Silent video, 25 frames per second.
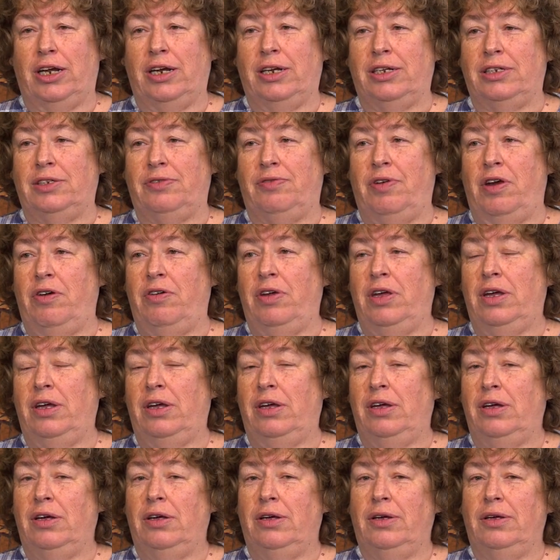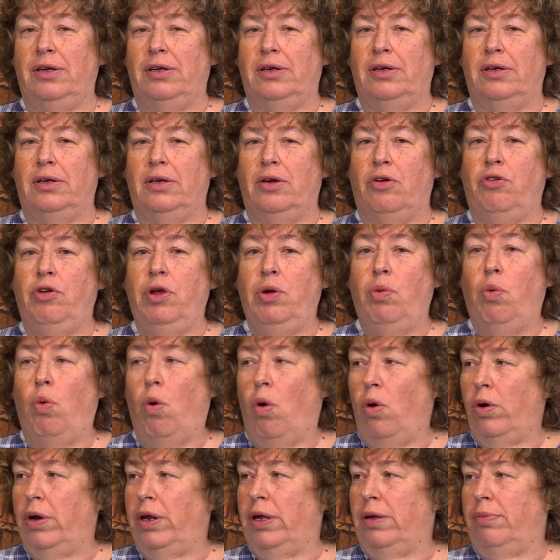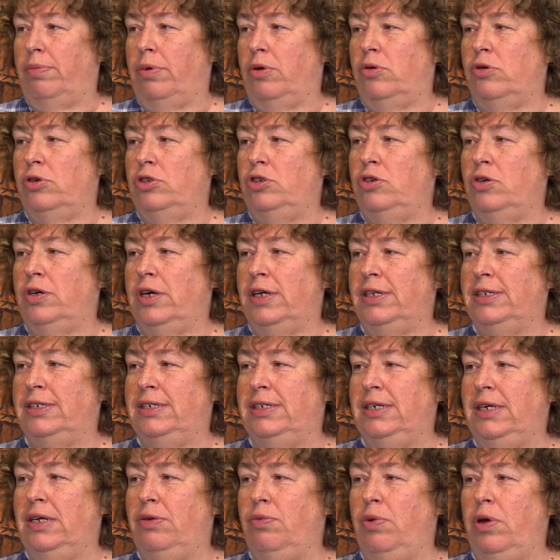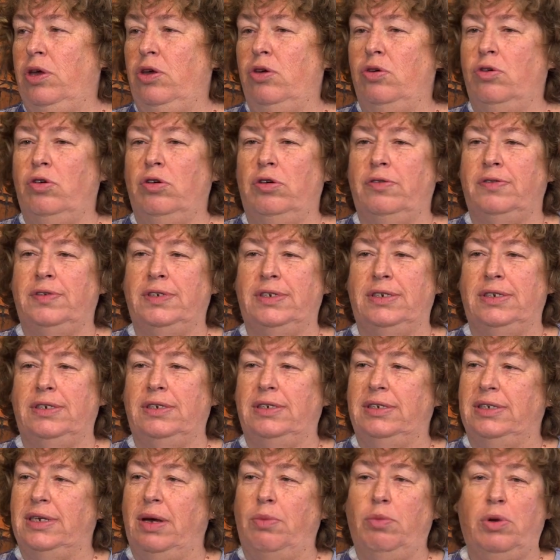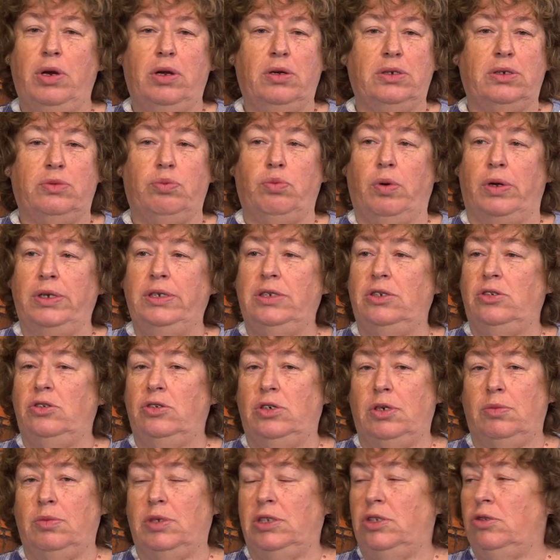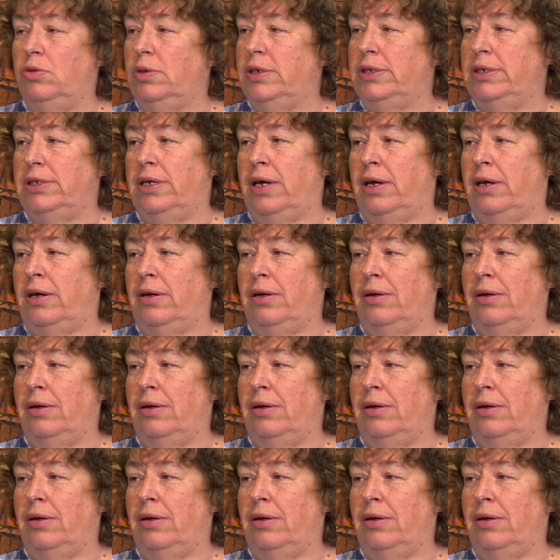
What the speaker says: and it's very rewarding, because you can see where you could have, somebody who's wanted to commit suicide.